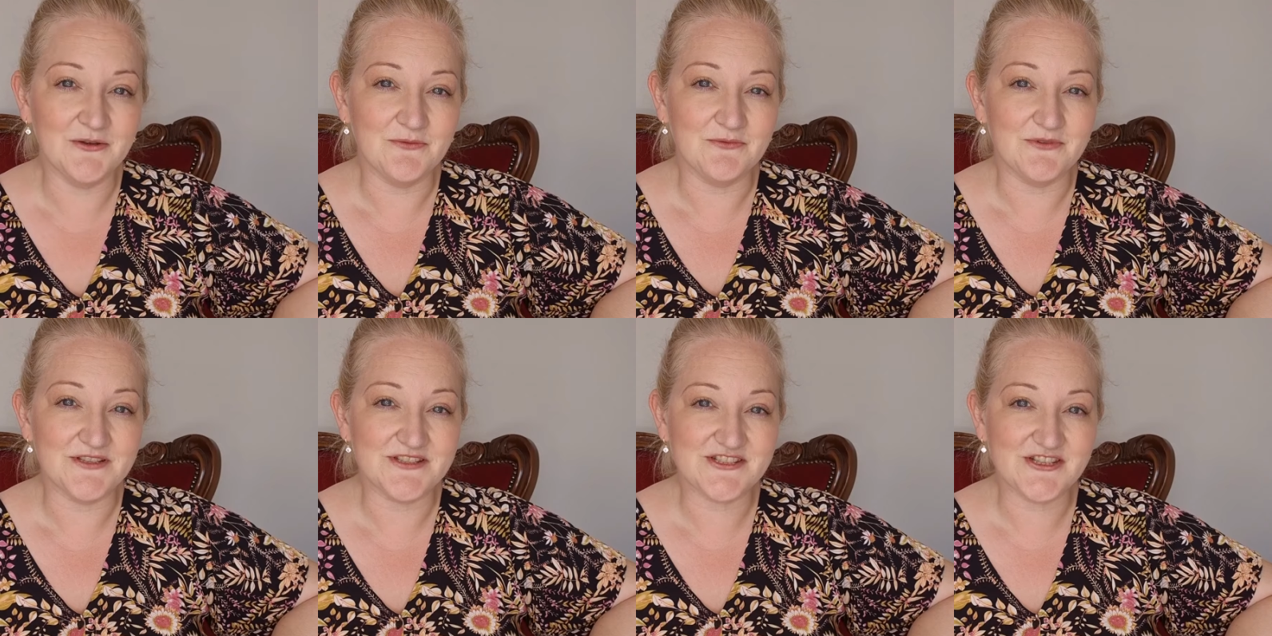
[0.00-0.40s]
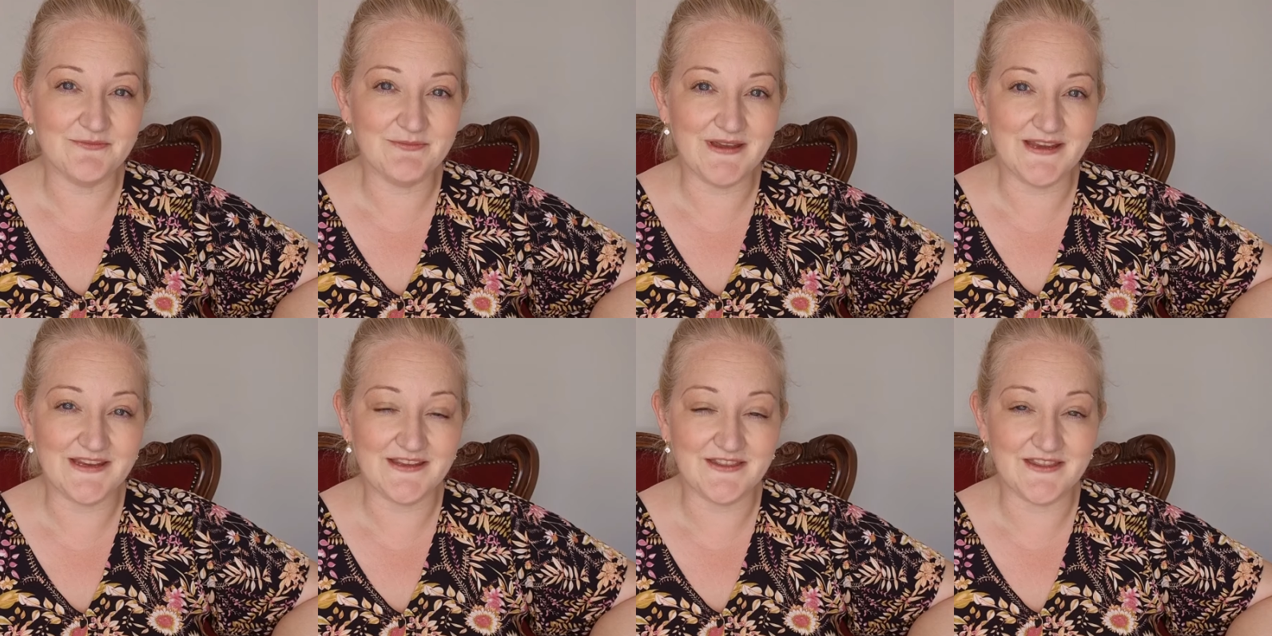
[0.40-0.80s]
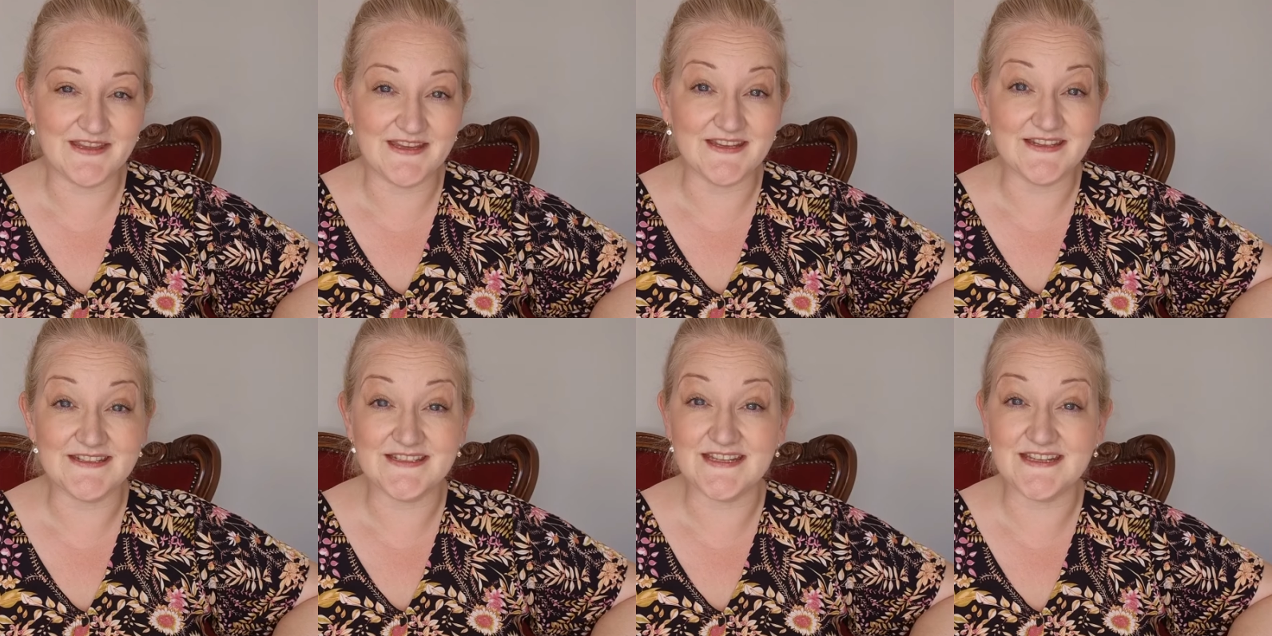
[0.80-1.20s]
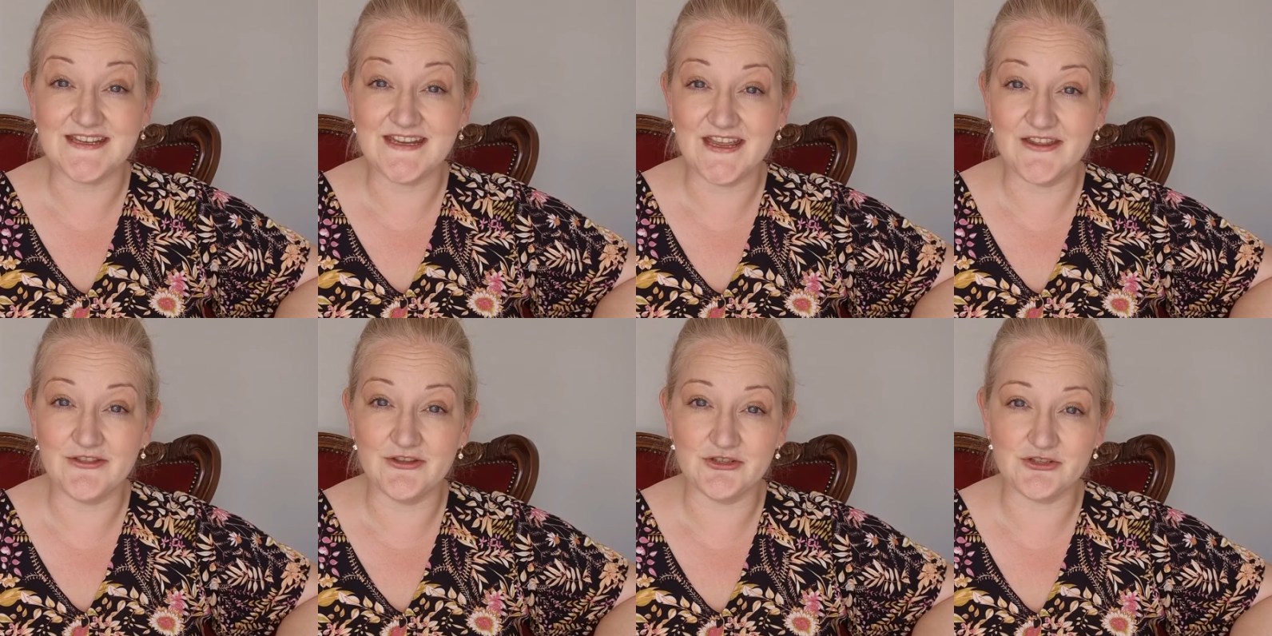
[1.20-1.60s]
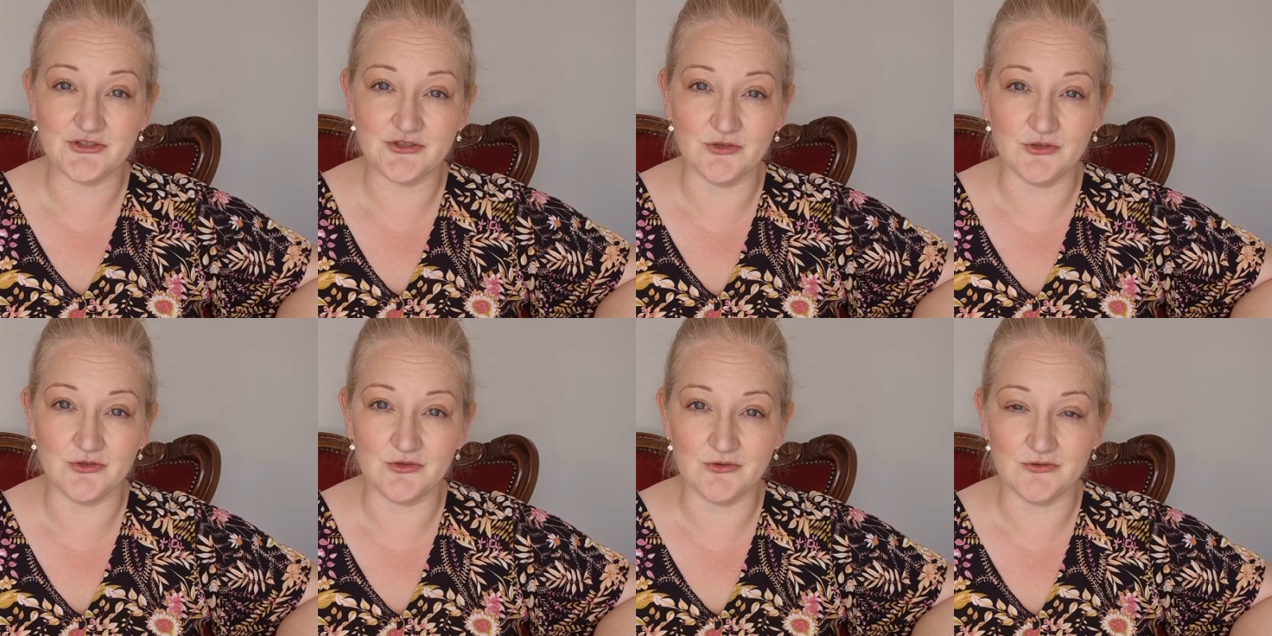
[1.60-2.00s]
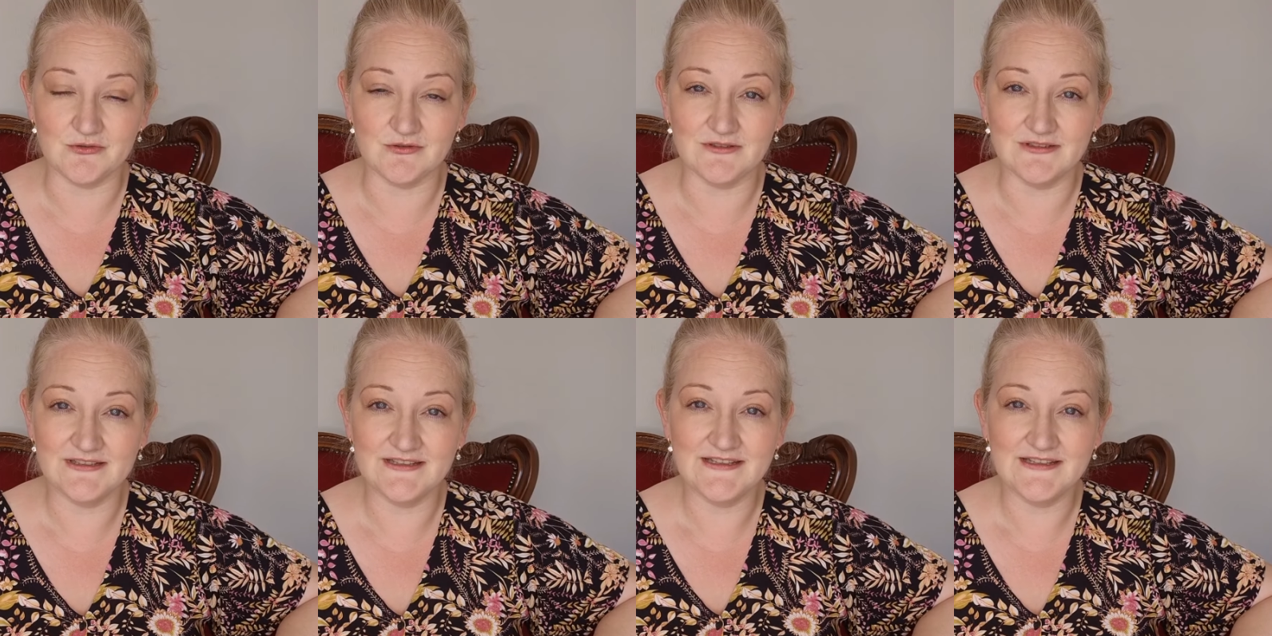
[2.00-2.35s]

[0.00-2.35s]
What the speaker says: was to make the Together shawl